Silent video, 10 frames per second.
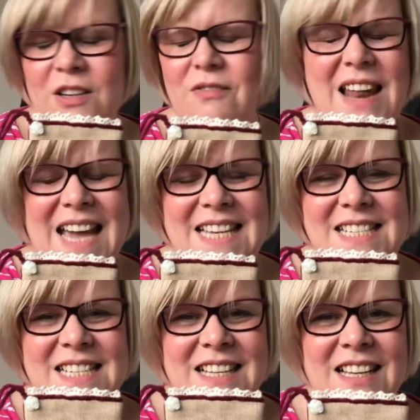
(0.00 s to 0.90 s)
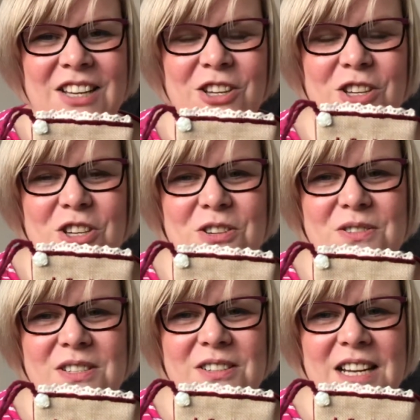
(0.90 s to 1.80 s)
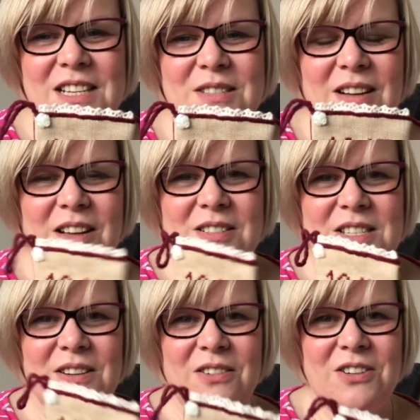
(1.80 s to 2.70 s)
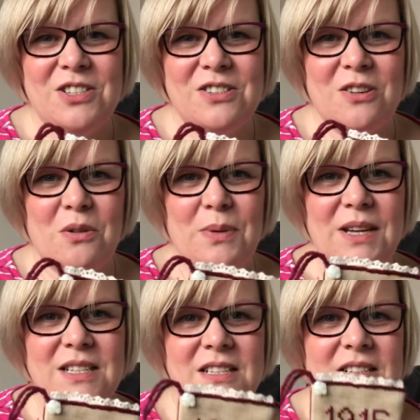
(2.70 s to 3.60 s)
lace used on it as well, so I just copied.